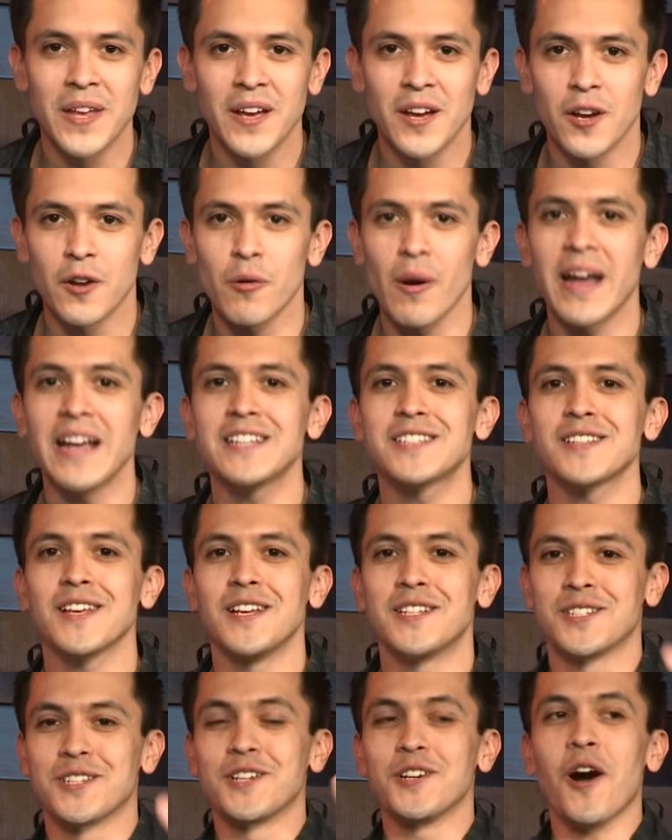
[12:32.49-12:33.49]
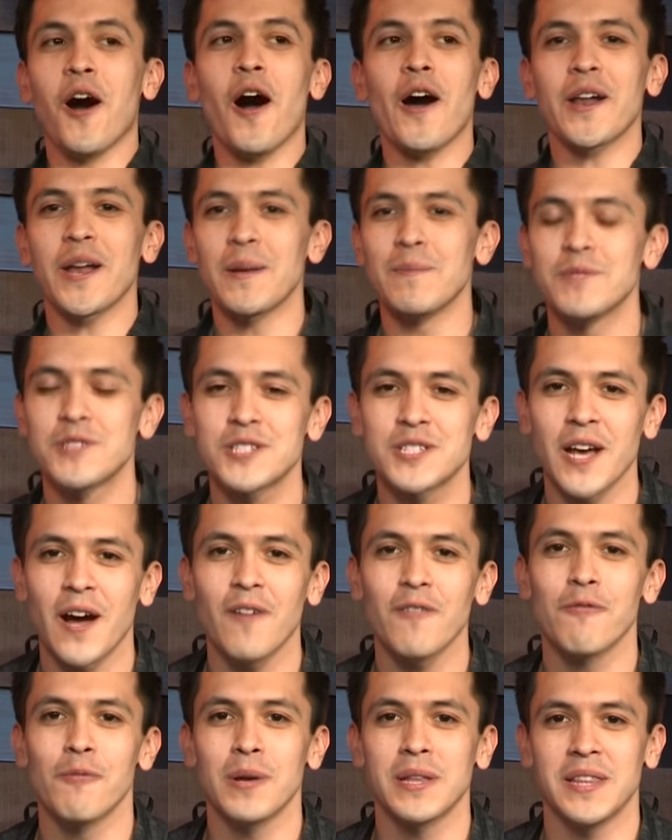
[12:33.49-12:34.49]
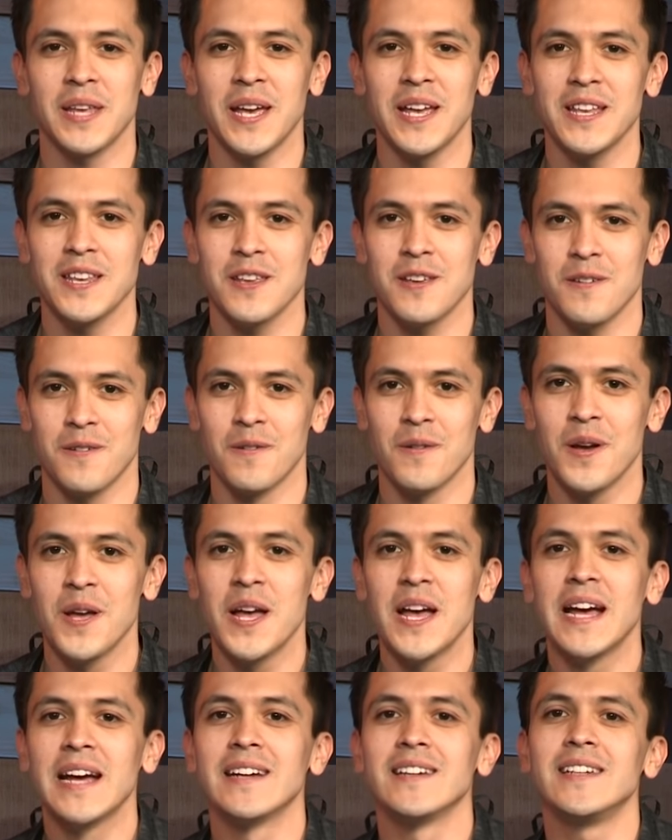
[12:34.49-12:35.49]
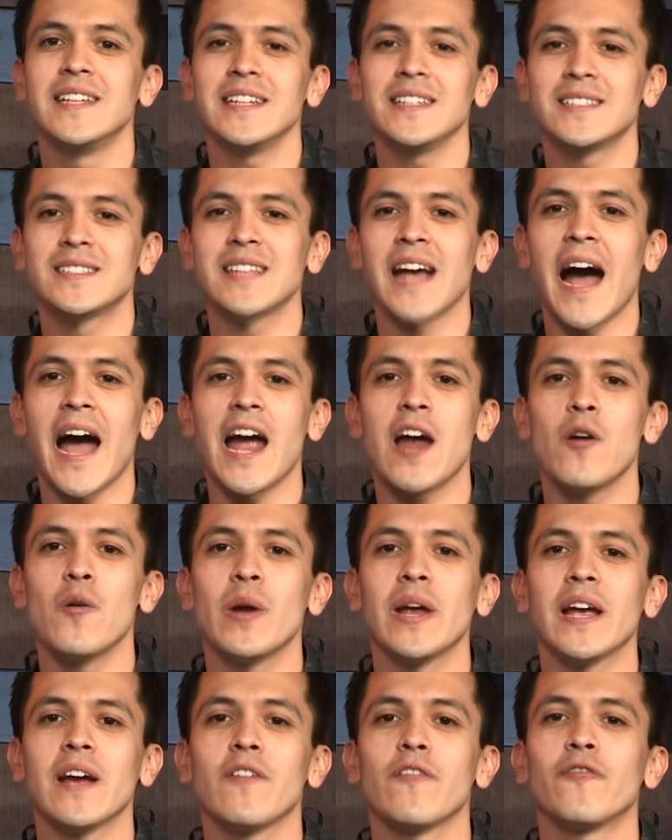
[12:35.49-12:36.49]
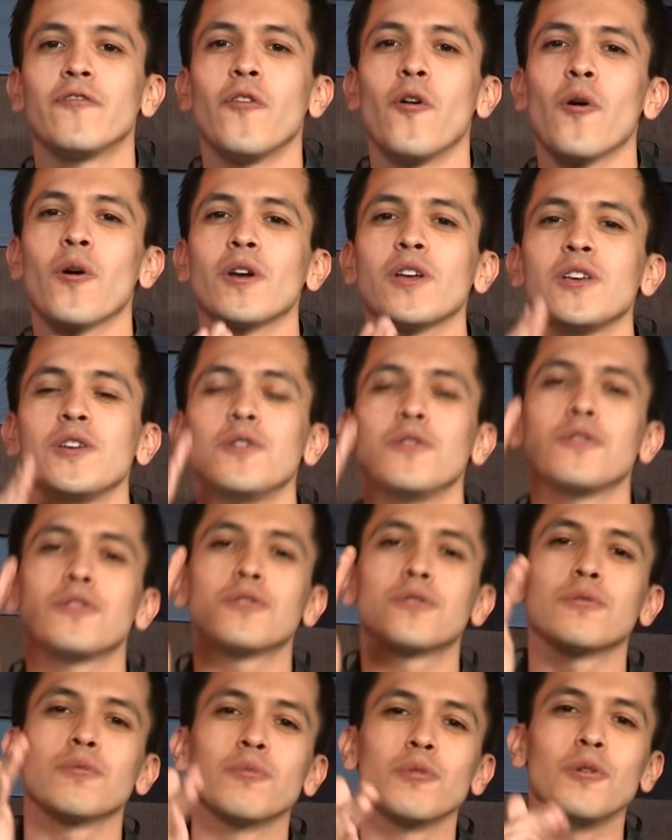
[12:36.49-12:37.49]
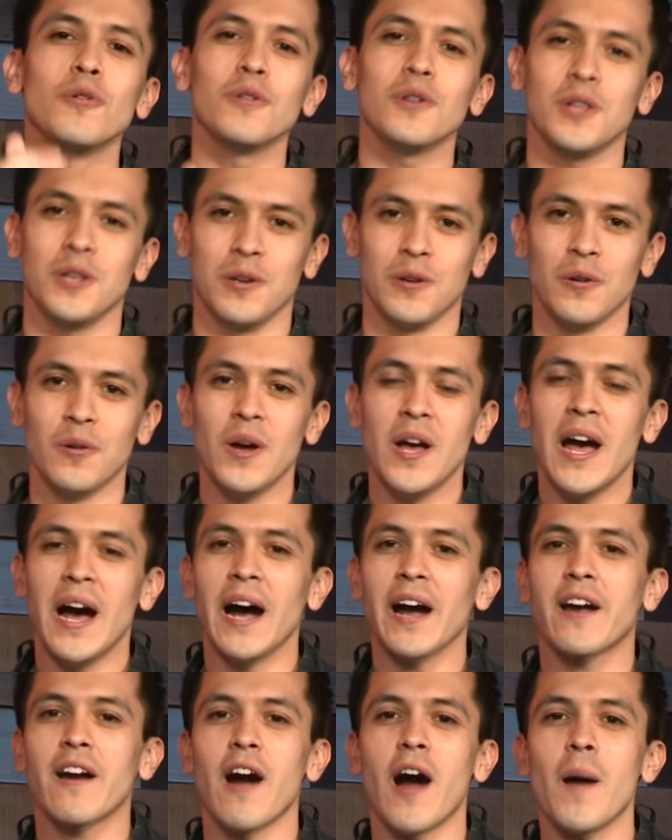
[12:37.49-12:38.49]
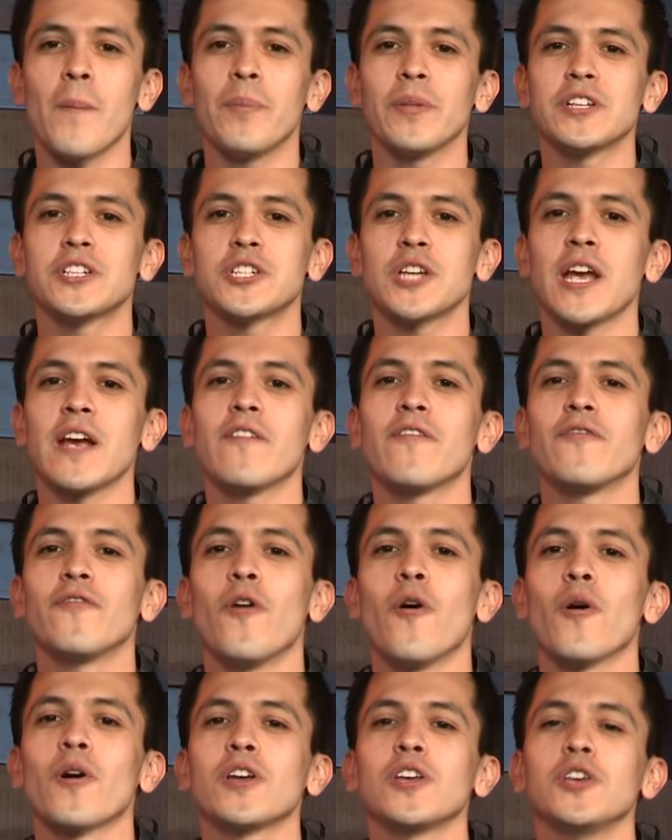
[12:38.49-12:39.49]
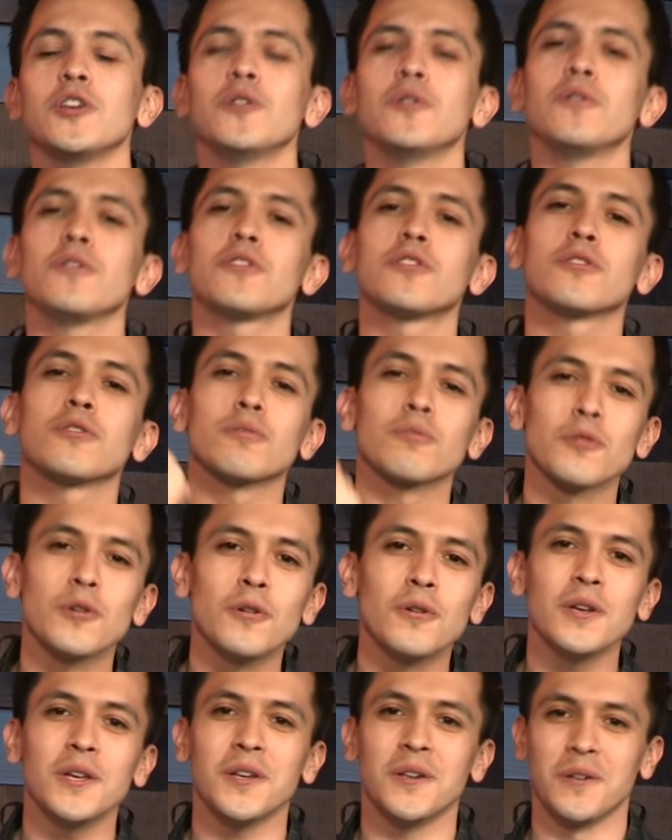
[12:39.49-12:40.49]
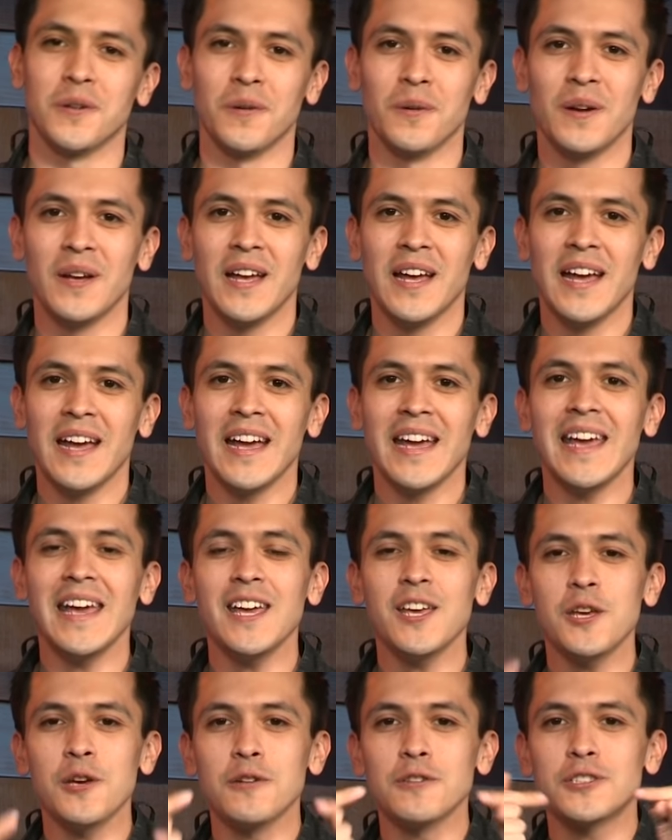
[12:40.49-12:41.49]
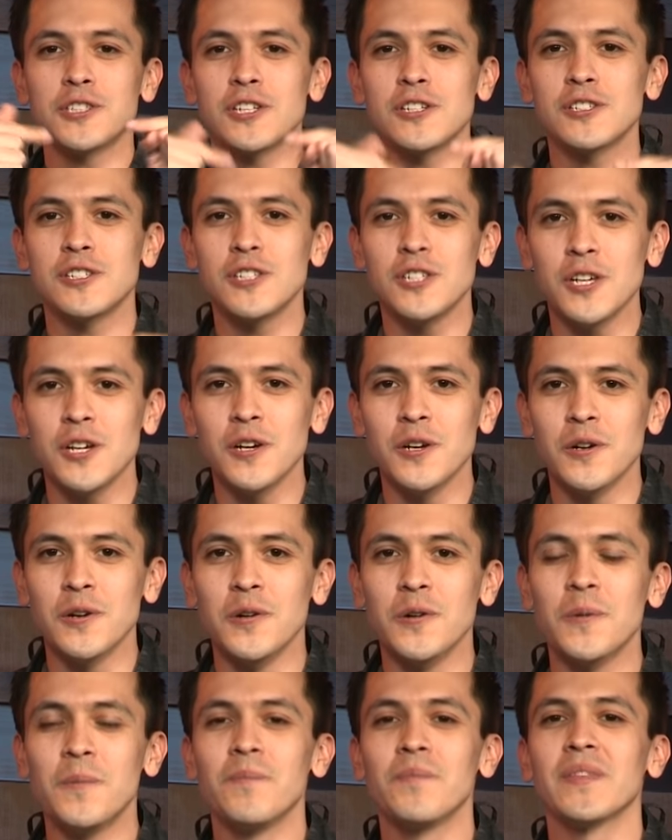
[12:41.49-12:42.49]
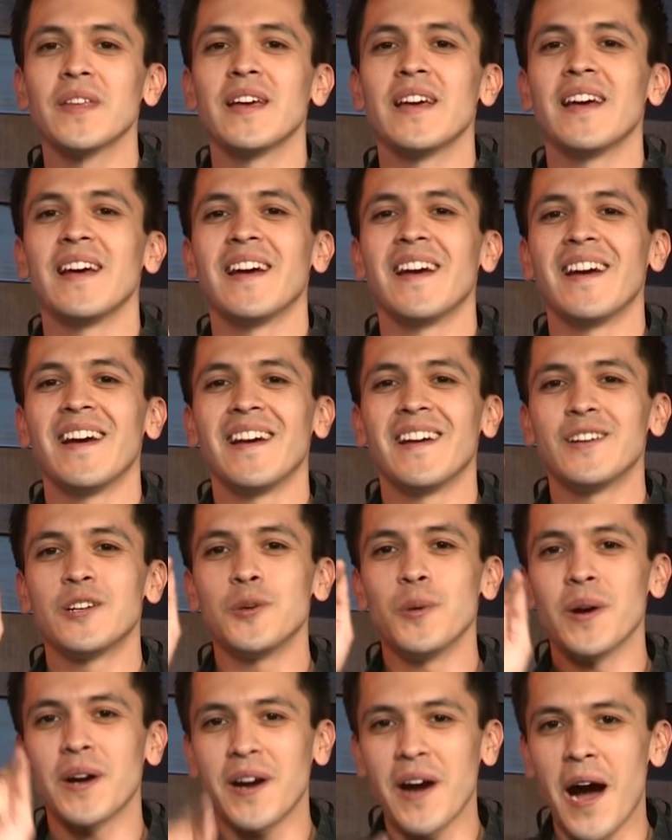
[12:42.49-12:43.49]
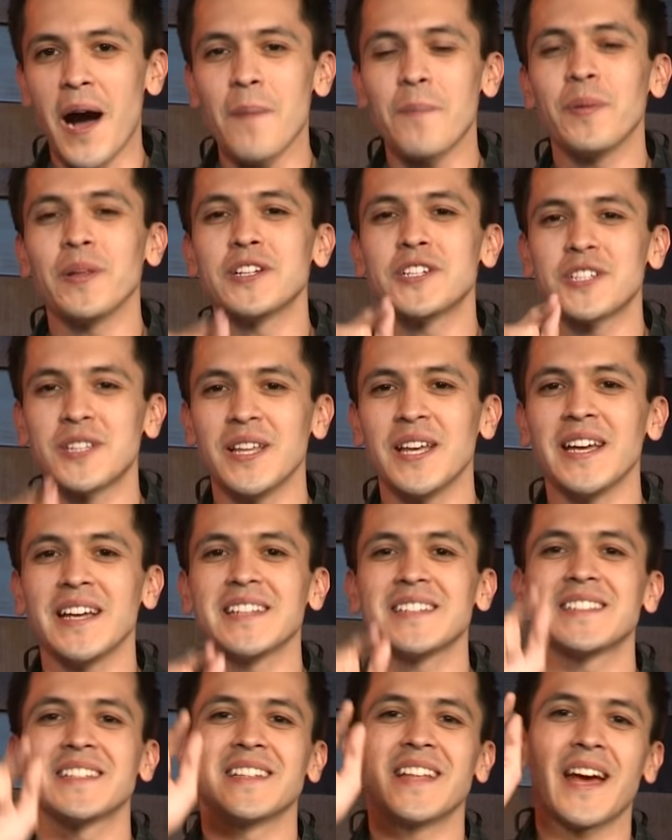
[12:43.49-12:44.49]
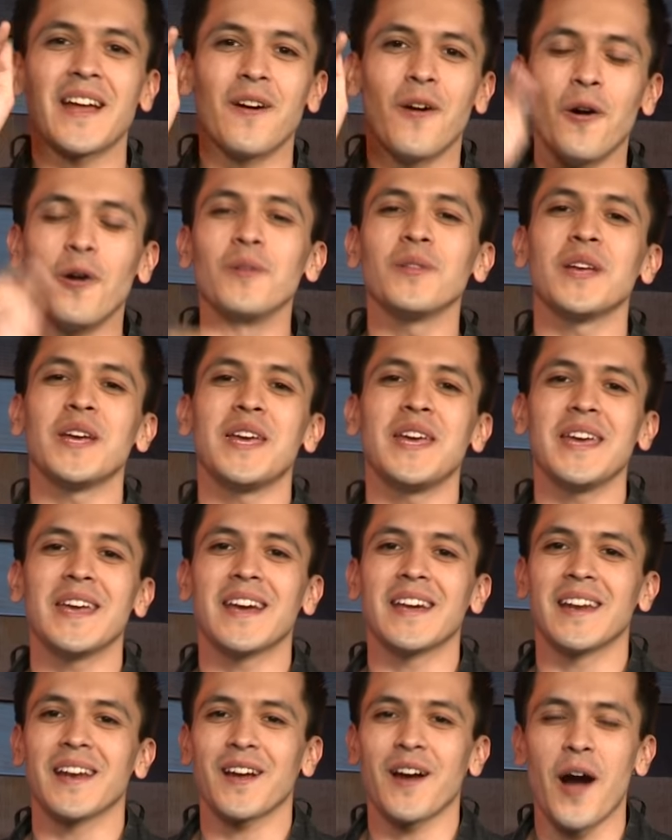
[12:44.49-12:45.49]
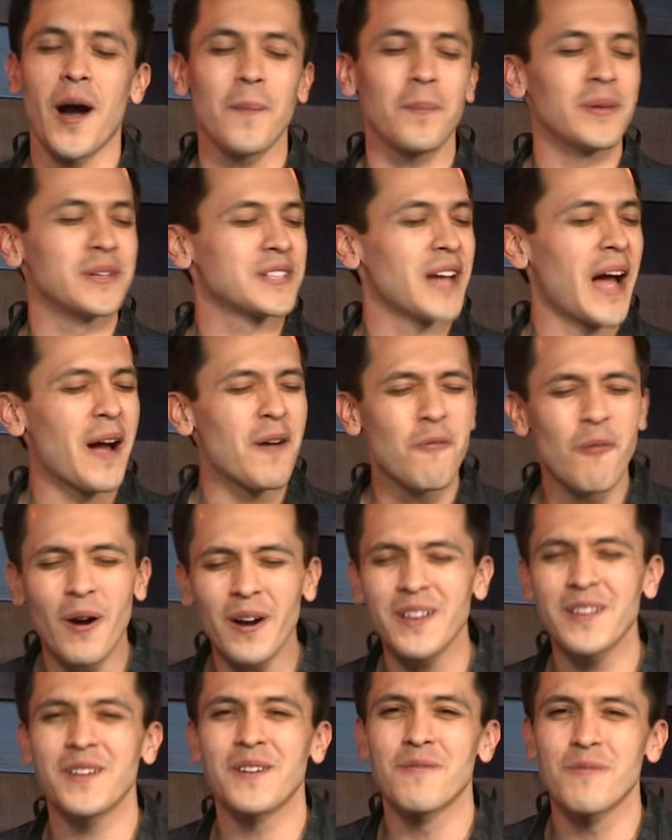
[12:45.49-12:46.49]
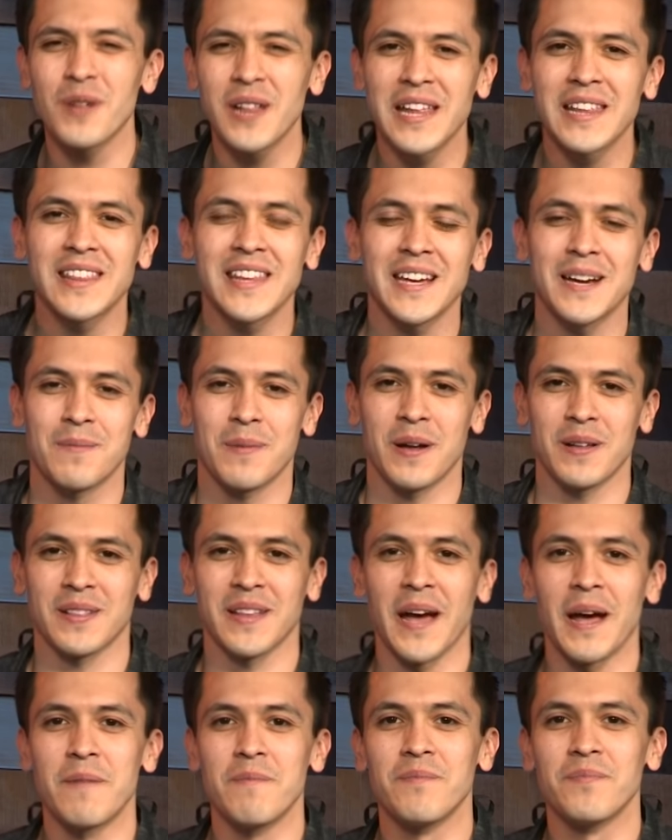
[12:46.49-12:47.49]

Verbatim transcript: Grace is God Himself within you, desiring for you through you, accomplishing for you through you. He uses you to accomplish things that only He can accomplish. I want you to really think about that.